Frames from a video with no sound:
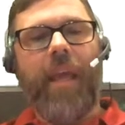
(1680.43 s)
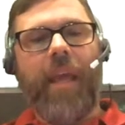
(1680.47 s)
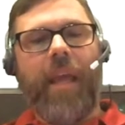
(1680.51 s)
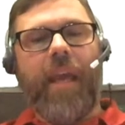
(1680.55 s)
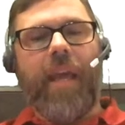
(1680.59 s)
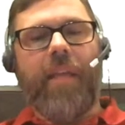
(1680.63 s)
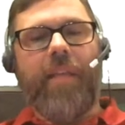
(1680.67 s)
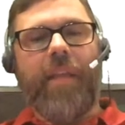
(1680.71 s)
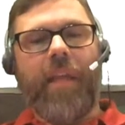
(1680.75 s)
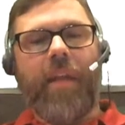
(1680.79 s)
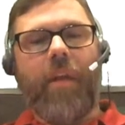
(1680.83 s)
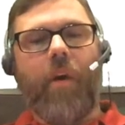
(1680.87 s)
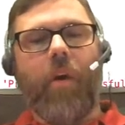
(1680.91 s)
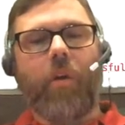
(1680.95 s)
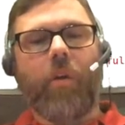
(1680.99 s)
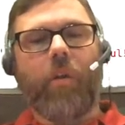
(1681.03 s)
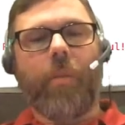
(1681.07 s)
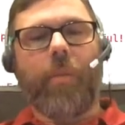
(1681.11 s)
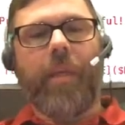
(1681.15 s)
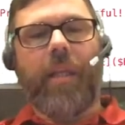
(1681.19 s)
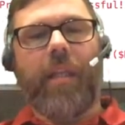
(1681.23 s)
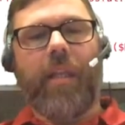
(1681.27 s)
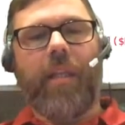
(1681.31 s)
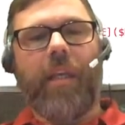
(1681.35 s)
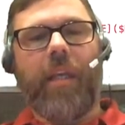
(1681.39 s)
And then
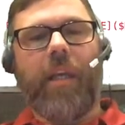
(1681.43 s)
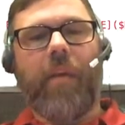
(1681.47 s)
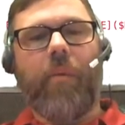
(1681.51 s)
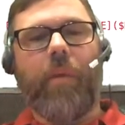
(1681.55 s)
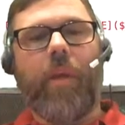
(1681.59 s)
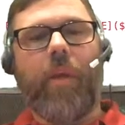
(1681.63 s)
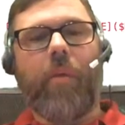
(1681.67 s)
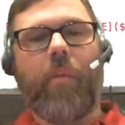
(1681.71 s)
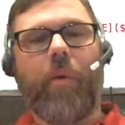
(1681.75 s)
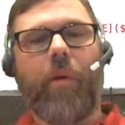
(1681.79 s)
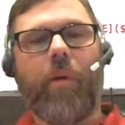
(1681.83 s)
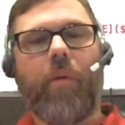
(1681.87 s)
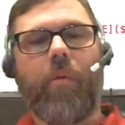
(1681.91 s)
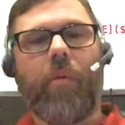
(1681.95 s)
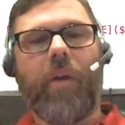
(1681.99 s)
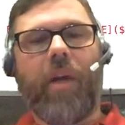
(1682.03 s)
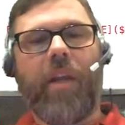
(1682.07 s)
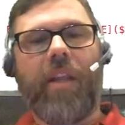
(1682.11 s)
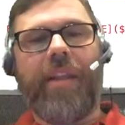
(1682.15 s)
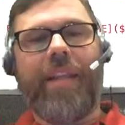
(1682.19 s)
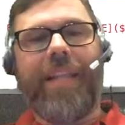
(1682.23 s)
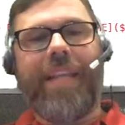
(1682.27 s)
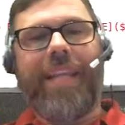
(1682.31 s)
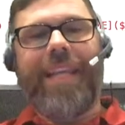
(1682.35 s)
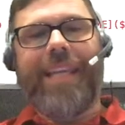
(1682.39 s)
ultimately, we would
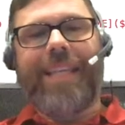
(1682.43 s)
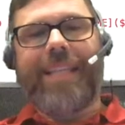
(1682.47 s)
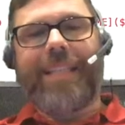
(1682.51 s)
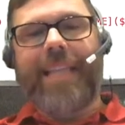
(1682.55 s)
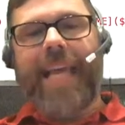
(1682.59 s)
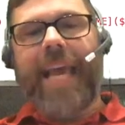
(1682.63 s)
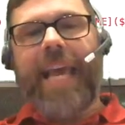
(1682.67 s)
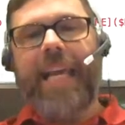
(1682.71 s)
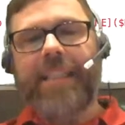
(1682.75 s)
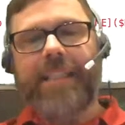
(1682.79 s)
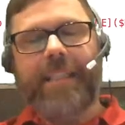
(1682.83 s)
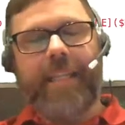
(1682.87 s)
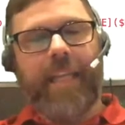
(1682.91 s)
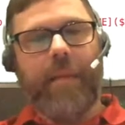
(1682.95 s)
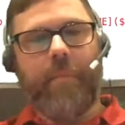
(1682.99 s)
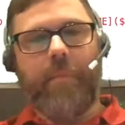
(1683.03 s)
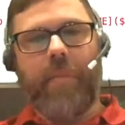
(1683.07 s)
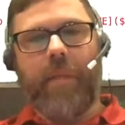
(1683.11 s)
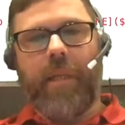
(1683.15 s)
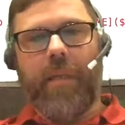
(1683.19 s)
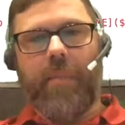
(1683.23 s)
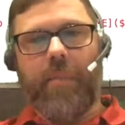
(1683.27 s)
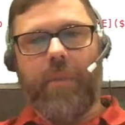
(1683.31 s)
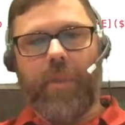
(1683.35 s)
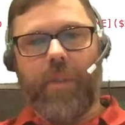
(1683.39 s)
run the exact same
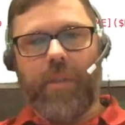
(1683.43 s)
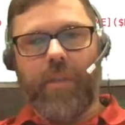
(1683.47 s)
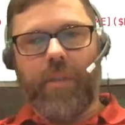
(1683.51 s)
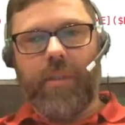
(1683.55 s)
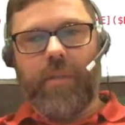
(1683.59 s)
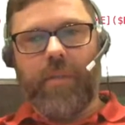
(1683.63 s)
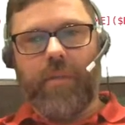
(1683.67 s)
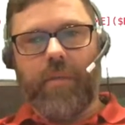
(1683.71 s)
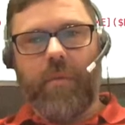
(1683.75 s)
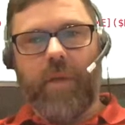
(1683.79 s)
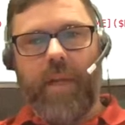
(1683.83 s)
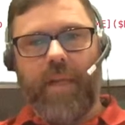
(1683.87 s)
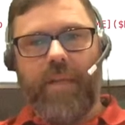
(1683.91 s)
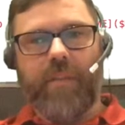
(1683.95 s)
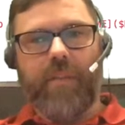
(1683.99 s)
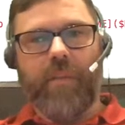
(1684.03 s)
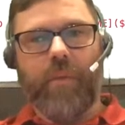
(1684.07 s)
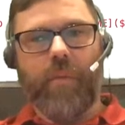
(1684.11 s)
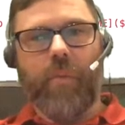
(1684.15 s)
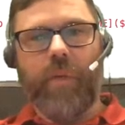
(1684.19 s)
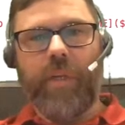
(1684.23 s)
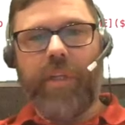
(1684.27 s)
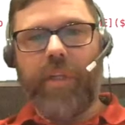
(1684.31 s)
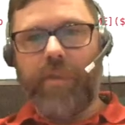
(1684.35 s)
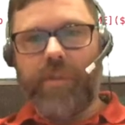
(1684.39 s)
playbooks, right? So
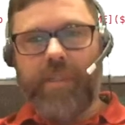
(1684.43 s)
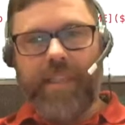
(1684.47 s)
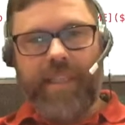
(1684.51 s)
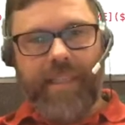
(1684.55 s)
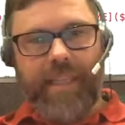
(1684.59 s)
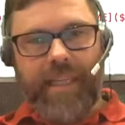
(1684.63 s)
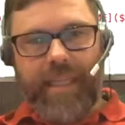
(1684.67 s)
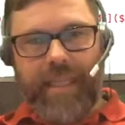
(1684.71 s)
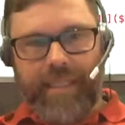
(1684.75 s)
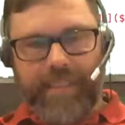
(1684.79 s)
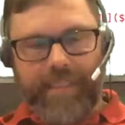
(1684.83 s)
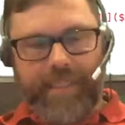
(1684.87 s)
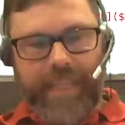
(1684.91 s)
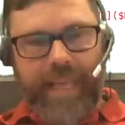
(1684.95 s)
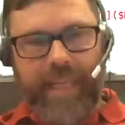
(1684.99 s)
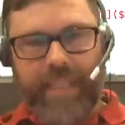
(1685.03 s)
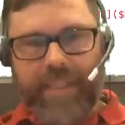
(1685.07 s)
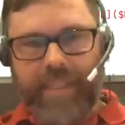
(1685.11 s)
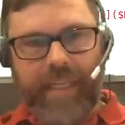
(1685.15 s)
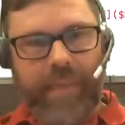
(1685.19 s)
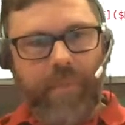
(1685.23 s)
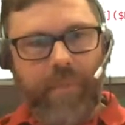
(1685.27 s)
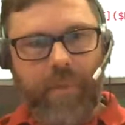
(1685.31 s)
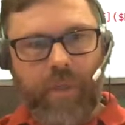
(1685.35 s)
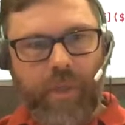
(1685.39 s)
reusing that exact
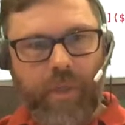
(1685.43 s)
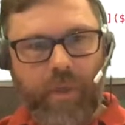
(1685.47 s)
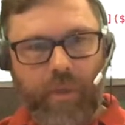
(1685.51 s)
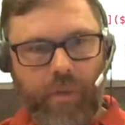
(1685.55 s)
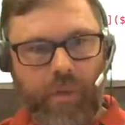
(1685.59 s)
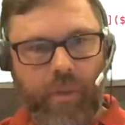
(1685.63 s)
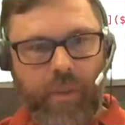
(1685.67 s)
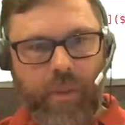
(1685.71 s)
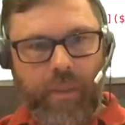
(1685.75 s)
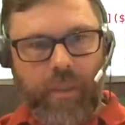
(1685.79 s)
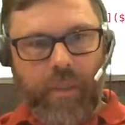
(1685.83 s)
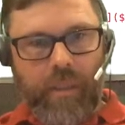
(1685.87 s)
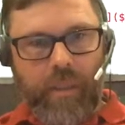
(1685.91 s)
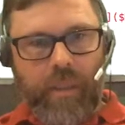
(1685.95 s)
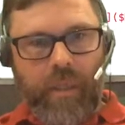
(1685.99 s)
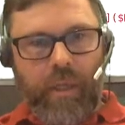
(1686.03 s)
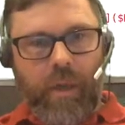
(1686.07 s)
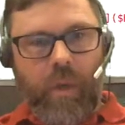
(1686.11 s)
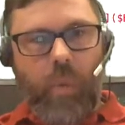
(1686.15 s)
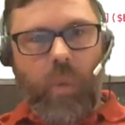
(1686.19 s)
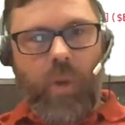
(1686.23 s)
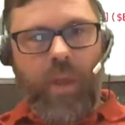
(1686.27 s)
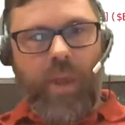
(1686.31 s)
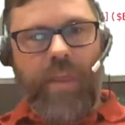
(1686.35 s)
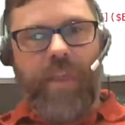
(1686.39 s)
same code
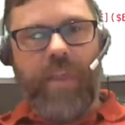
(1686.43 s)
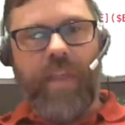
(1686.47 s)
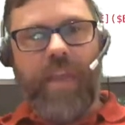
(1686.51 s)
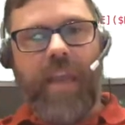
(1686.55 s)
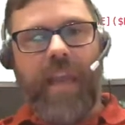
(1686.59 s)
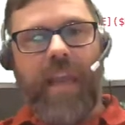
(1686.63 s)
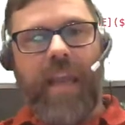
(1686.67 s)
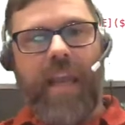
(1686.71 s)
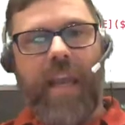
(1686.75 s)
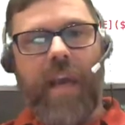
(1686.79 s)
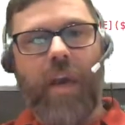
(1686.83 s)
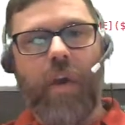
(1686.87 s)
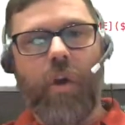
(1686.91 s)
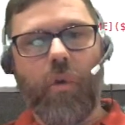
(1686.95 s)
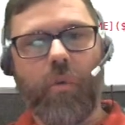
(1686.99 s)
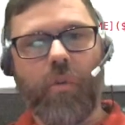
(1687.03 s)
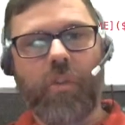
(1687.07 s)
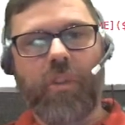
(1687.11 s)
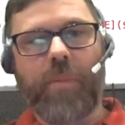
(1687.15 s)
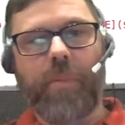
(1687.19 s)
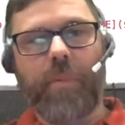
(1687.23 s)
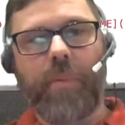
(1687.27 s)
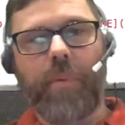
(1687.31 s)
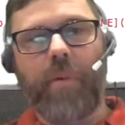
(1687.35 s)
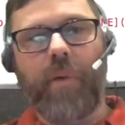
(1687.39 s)
with a
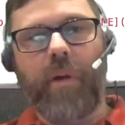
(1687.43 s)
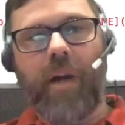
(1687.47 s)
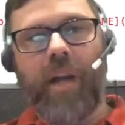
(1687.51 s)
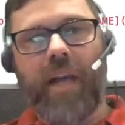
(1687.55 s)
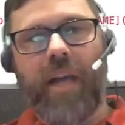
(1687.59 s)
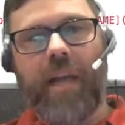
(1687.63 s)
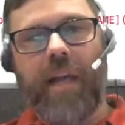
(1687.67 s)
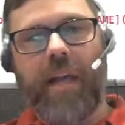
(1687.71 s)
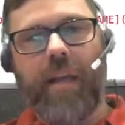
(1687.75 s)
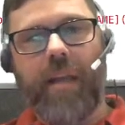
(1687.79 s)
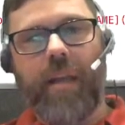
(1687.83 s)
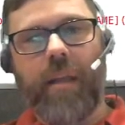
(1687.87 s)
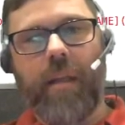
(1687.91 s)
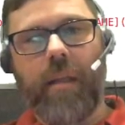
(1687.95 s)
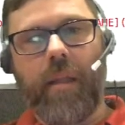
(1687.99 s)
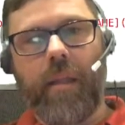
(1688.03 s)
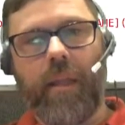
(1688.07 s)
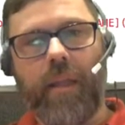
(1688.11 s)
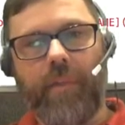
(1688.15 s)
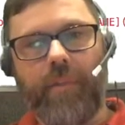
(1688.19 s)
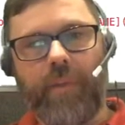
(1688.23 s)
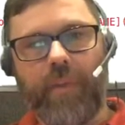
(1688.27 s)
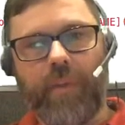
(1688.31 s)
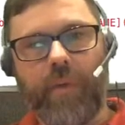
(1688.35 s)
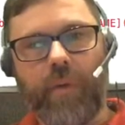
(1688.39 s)
host prod
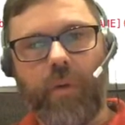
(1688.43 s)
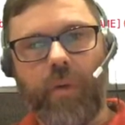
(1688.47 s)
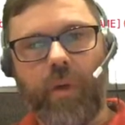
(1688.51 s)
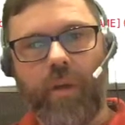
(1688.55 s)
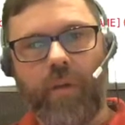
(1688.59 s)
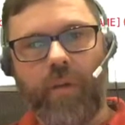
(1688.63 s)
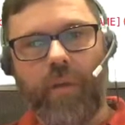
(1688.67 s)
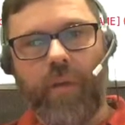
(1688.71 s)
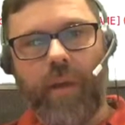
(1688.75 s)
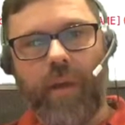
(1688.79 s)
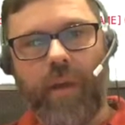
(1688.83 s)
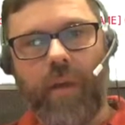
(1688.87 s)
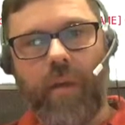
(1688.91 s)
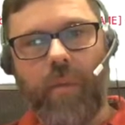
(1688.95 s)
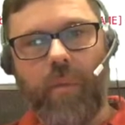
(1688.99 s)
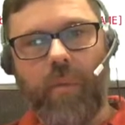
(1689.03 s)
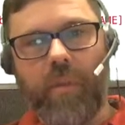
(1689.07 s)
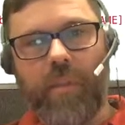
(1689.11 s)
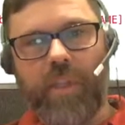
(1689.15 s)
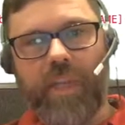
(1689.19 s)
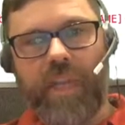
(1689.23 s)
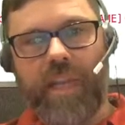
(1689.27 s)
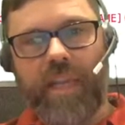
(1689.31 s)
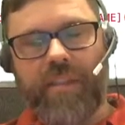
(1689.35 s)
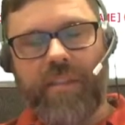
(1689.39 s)
inventory file,
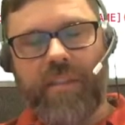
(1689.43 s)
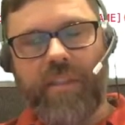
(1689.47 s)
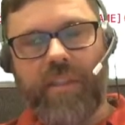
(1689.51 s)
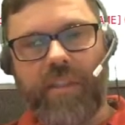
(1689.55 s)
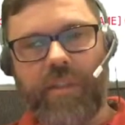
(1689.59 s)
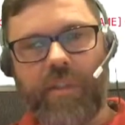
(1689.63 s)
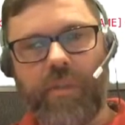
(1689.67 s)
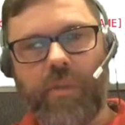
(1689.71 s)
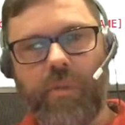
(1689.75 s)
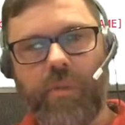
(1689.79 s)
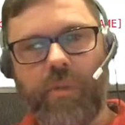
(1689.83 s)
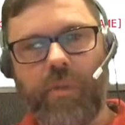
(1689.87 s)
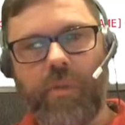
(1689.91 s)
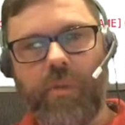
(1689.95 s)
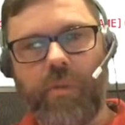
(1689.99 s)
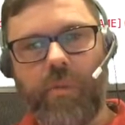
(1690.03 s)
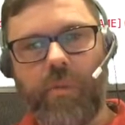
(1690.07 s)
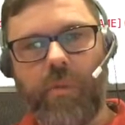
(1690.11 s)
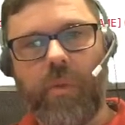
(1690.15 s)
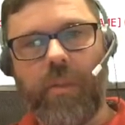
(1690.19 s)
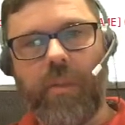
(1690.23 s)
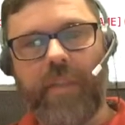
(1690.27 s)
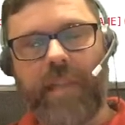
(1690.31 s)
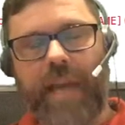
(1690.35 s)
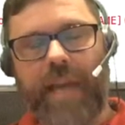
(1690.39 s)
which has the
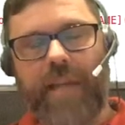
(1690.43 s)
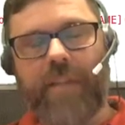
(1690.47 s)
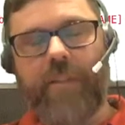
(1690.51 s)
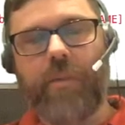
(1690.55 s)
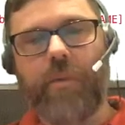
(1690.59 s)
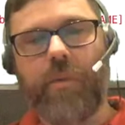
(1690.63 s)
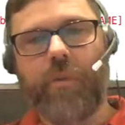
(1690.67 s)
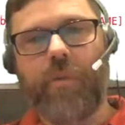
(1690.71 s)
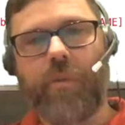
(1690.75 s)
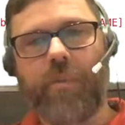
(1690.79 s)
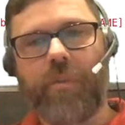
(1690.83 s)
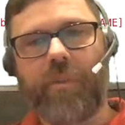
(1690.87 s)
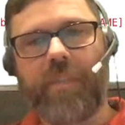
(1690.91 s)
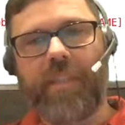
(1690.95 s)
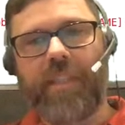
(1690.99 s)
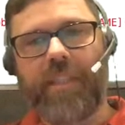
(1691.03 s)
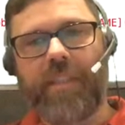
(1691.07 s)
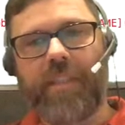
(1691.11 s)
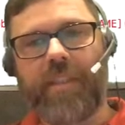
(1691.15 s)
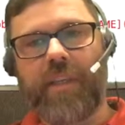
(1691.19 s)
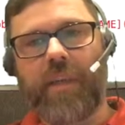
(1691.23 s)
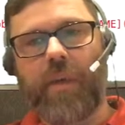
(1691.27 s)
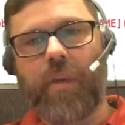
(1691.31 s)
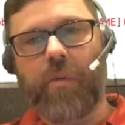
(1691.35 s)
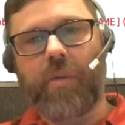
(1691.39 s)

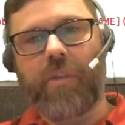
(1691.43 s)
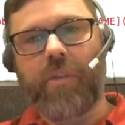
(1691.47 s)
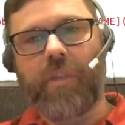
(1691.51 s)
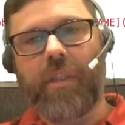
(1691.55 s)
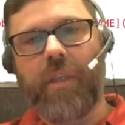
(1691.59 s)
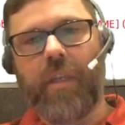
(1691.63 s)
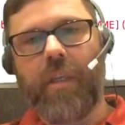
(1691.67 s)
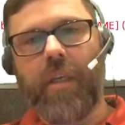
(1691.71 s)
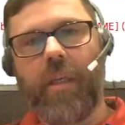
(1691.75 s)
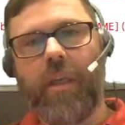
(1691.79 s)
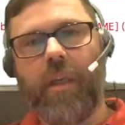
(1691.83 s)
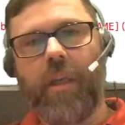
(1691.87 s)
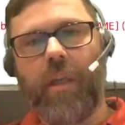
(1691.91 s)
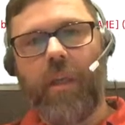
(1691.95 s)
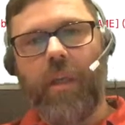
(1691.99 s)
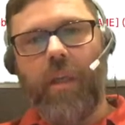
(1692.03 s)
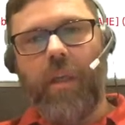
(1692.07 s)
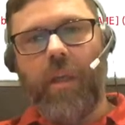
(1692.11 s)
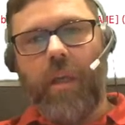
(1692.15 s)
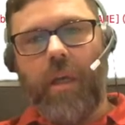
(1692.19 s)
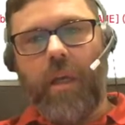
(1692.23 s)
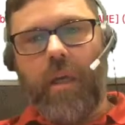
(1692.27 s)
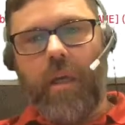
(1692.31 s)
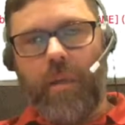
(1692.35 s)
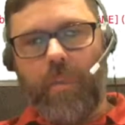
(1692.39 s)
22.226 host,
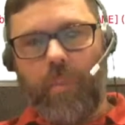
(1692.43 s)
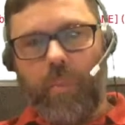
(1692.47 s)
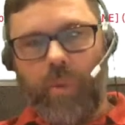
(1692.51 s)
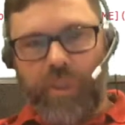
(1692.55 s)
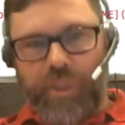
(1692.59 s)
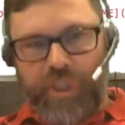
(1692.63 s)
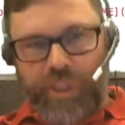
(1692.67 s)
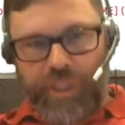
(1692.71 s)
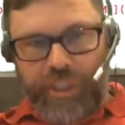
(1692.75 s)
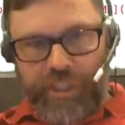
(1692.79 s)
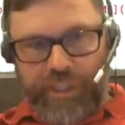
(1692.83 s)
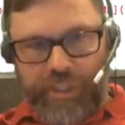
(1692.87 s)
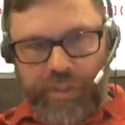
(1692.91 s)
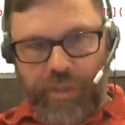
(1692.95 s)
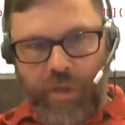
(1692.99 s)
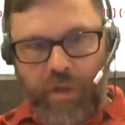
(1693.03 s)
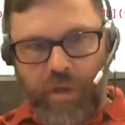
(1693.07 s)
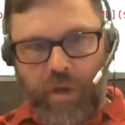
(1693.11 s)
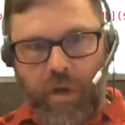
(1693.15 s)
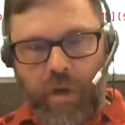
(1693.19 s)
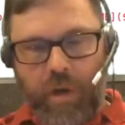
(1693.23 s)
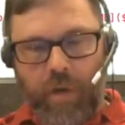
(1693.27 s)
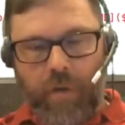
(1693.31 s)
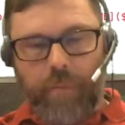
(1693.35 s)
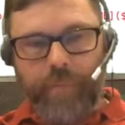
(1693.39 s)
which is
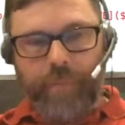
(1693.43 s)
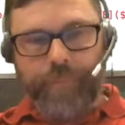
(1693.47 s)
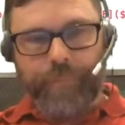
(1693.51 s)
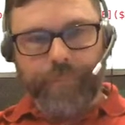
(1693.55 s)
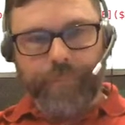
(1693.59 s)
our